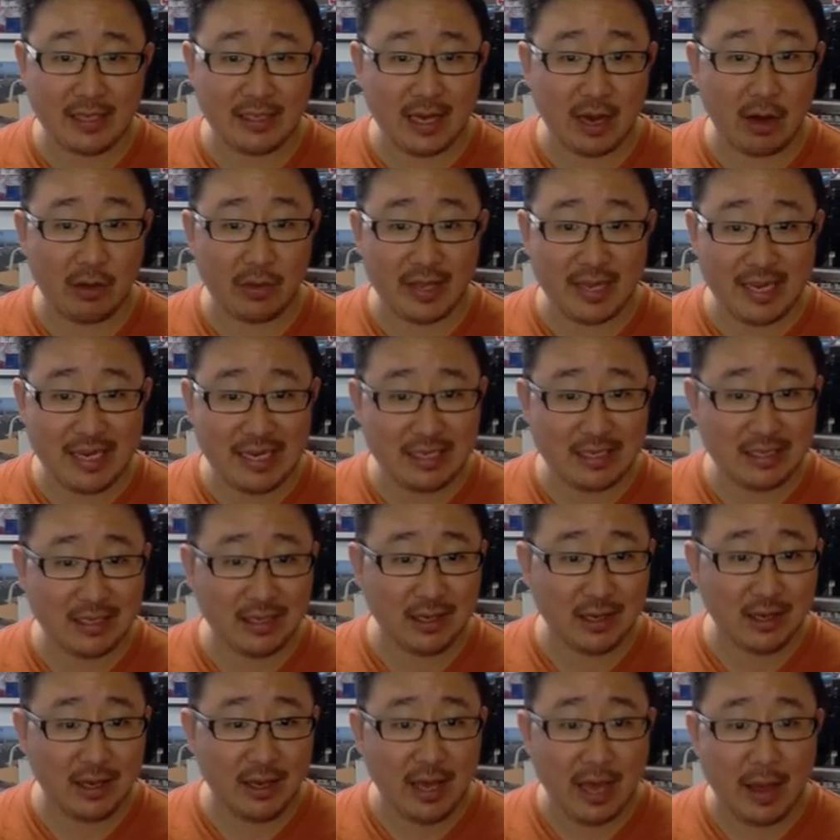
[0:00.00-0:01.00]
Southeast,
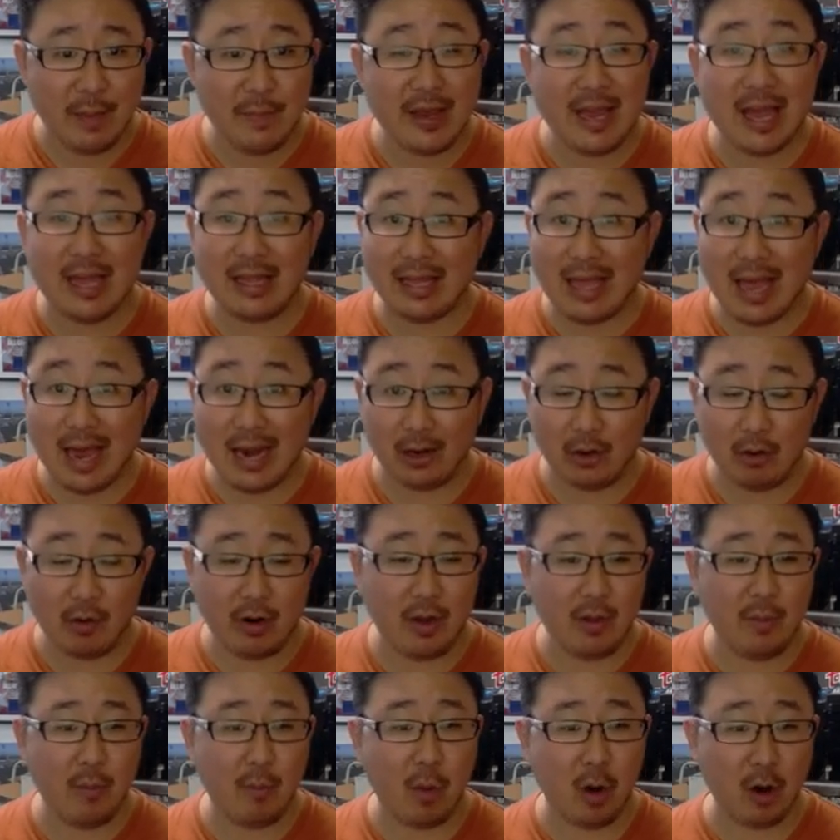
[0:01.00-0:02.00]
NBA Atlantic going
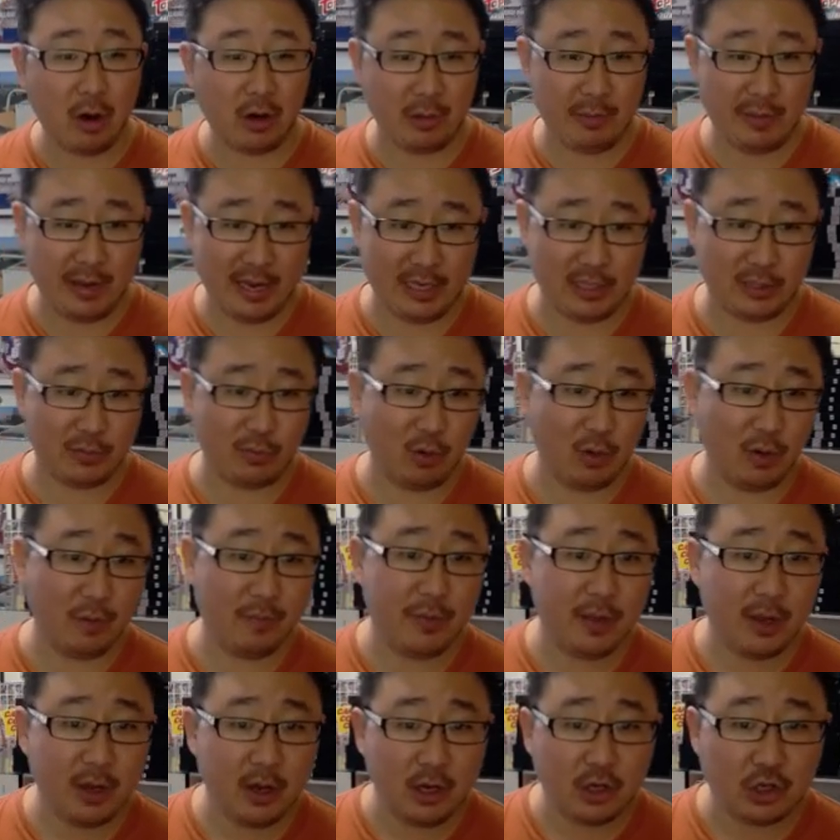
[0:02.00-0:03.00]
to Mark Passmore,
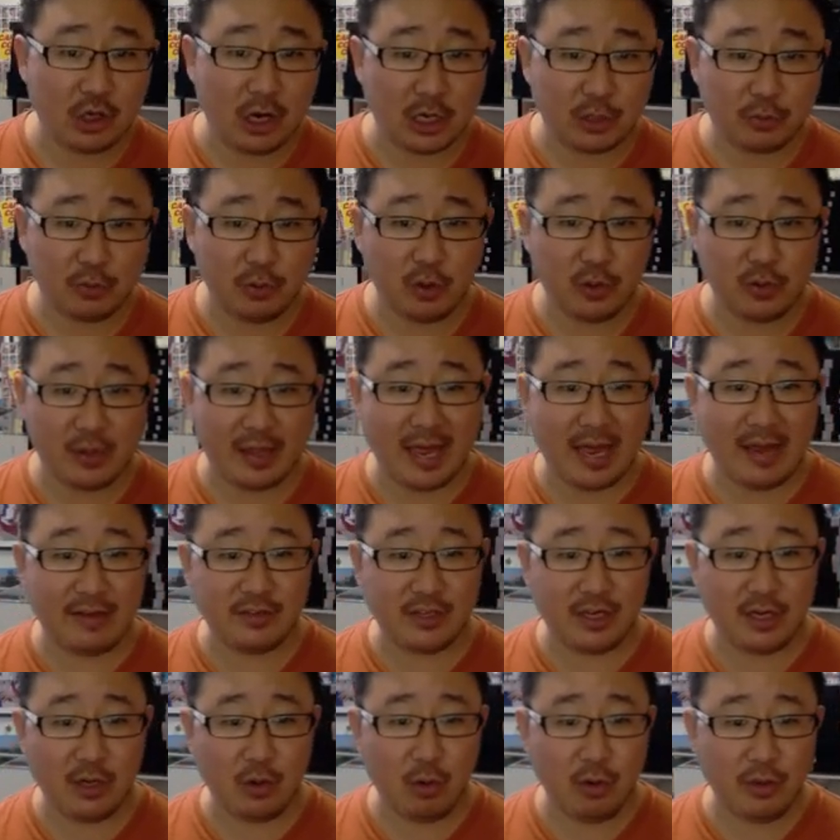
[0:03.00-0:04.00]
Josh Bruce with the
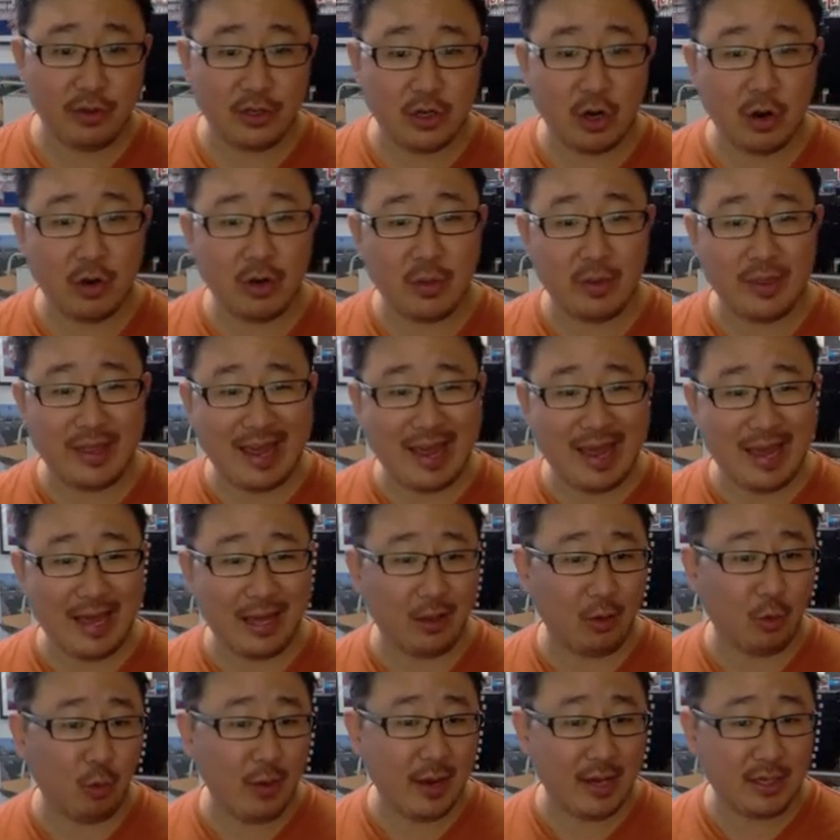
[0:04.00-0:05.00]
AFC North, Tony with the
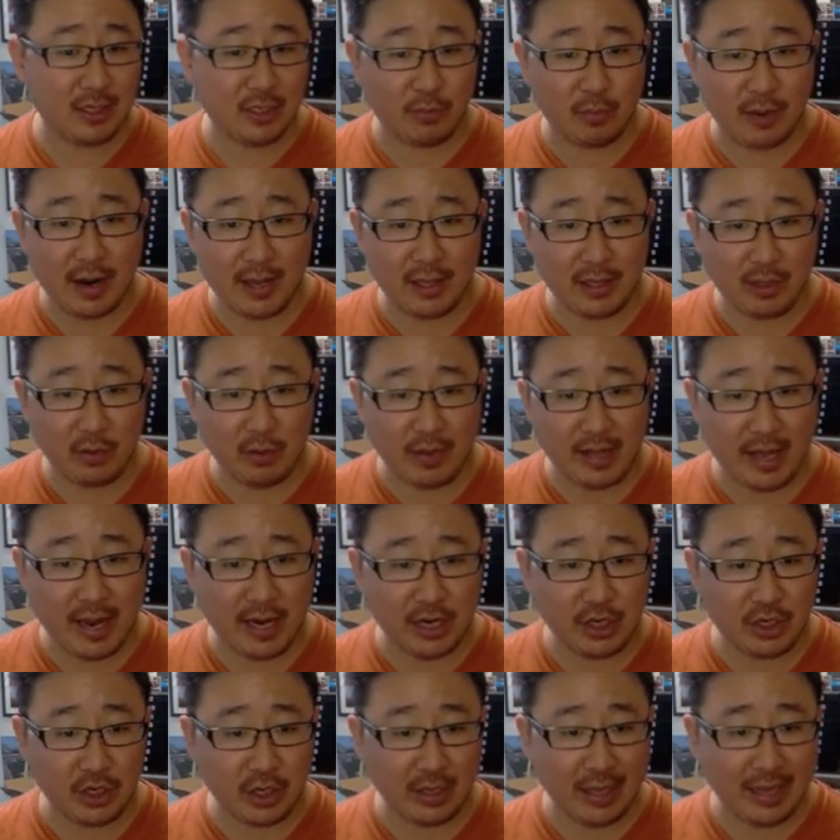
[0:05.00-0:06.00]
AL West, Bradley with the
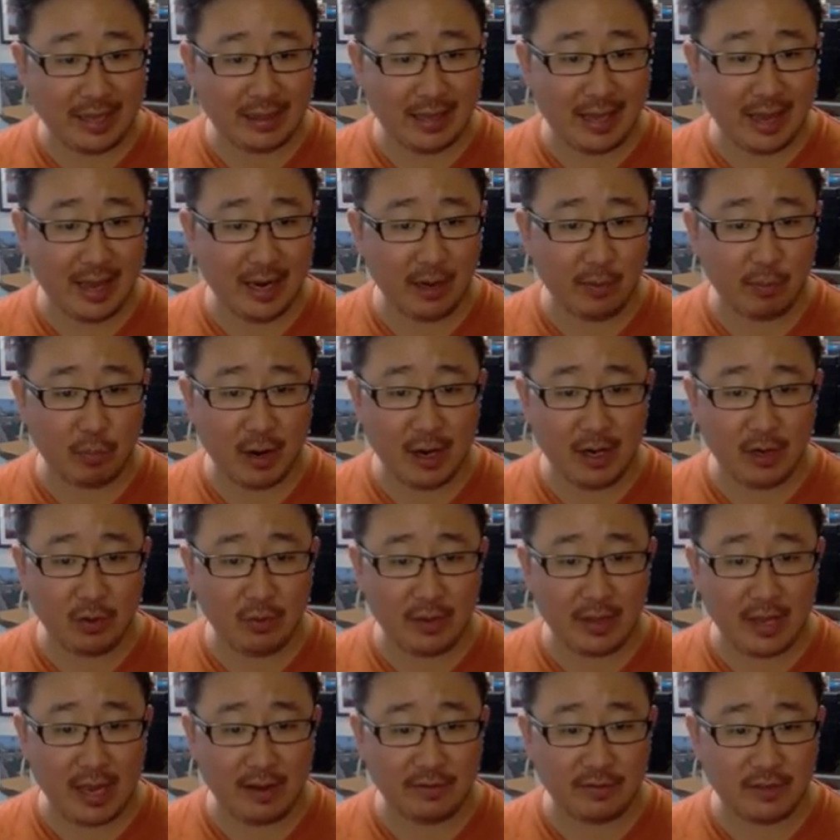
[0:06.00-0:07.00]
NHL Atlantic, Brenton with
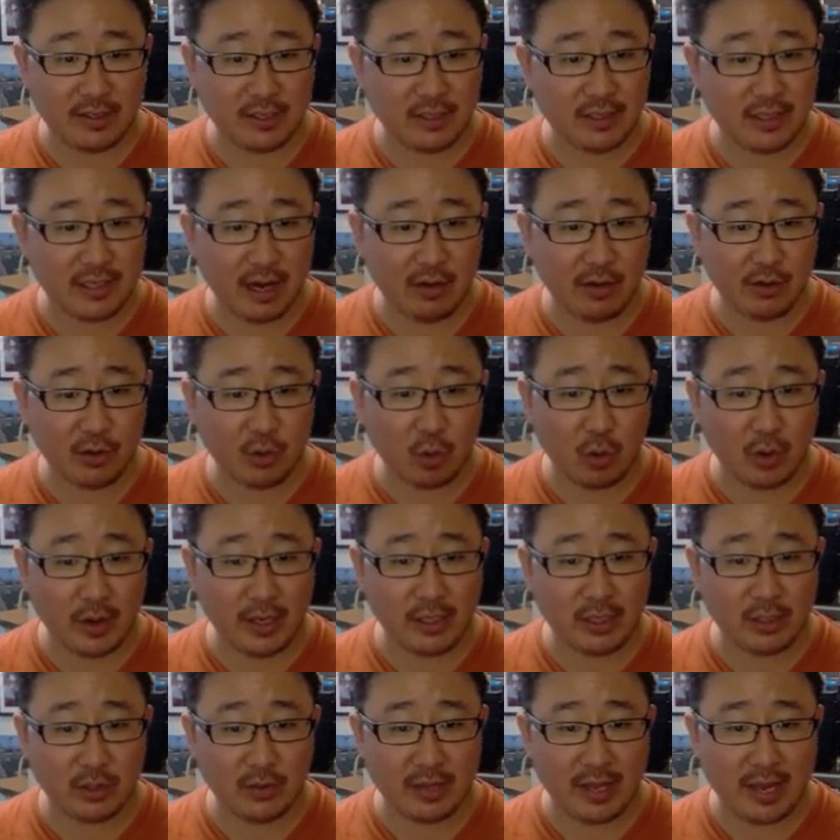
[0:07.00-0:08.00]
the AFC South,
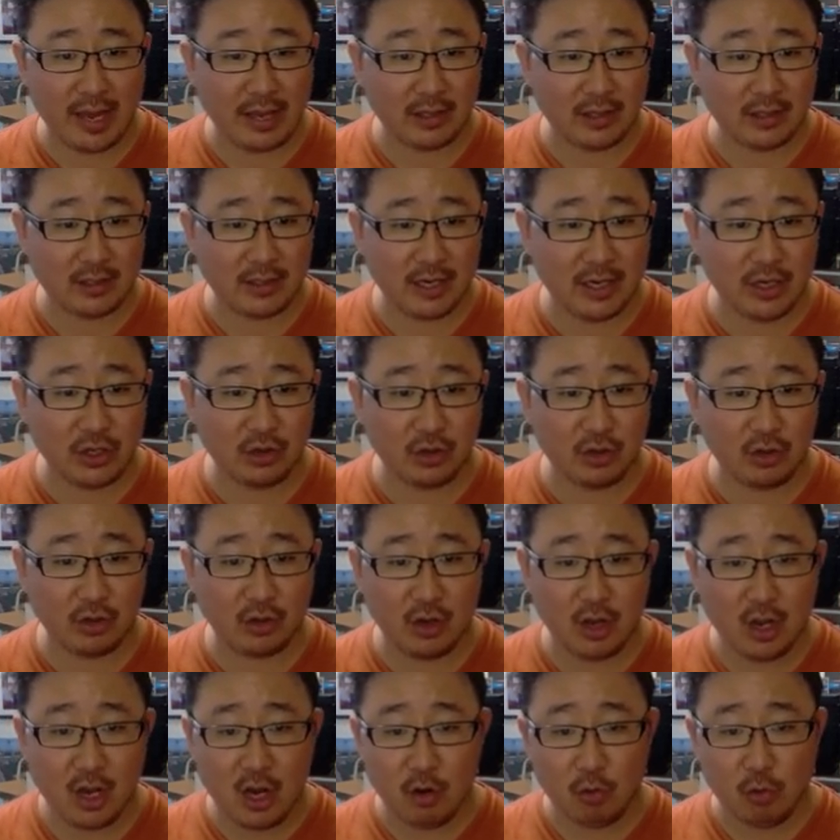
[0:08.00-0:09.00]
Cornelius with the AL Central,
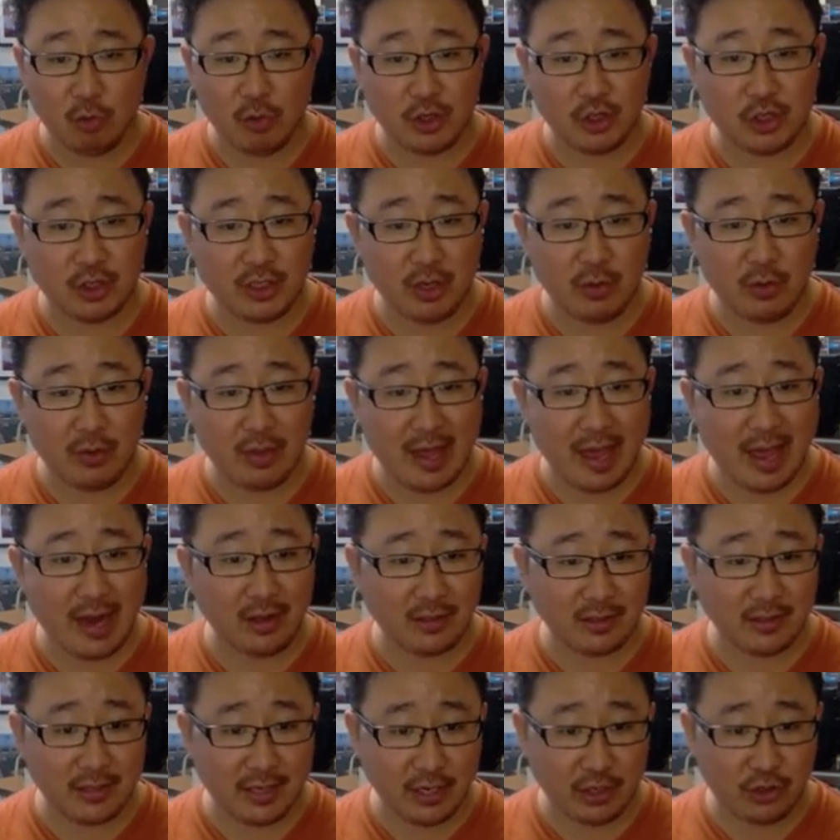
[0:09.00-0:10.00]
Richard Z with the NL
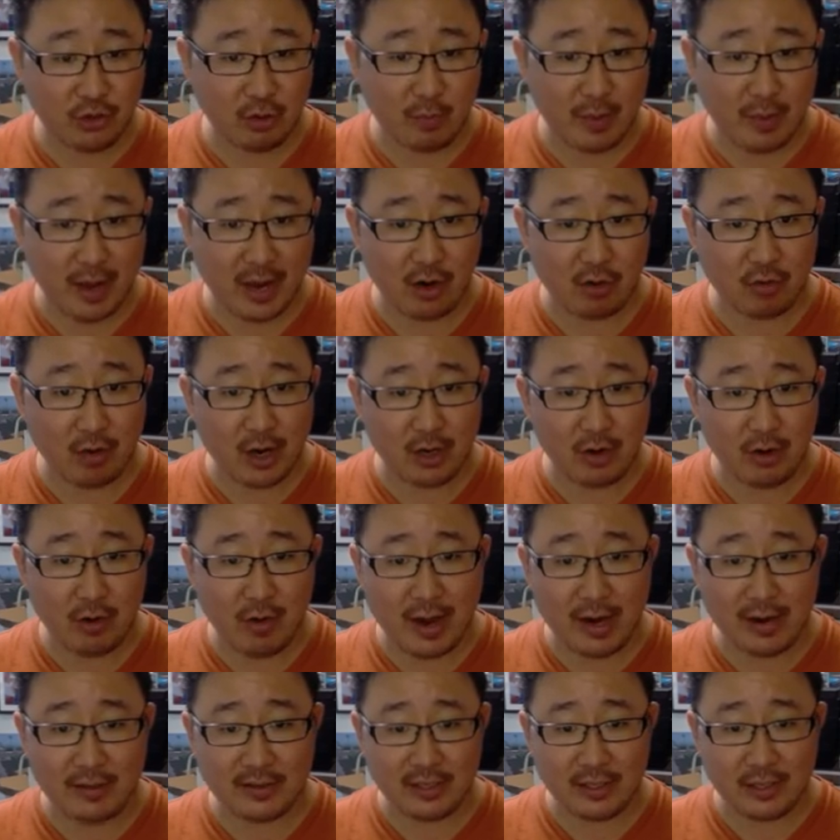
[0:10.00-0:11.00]
Central, Mike Grego
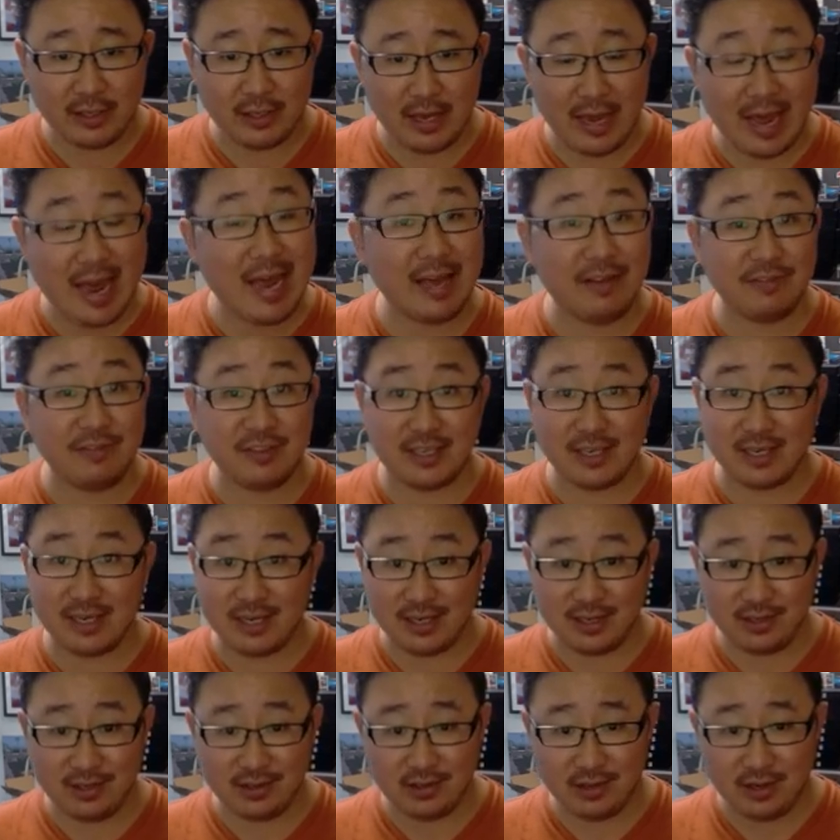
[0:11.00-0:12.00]
NFC AFC
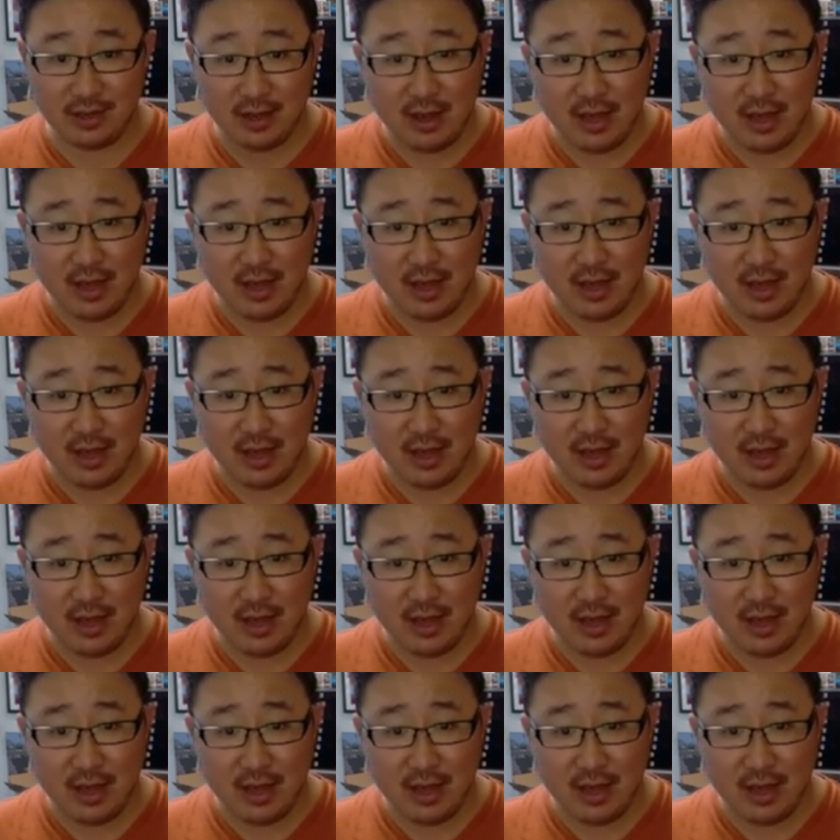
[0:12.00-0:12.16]
East,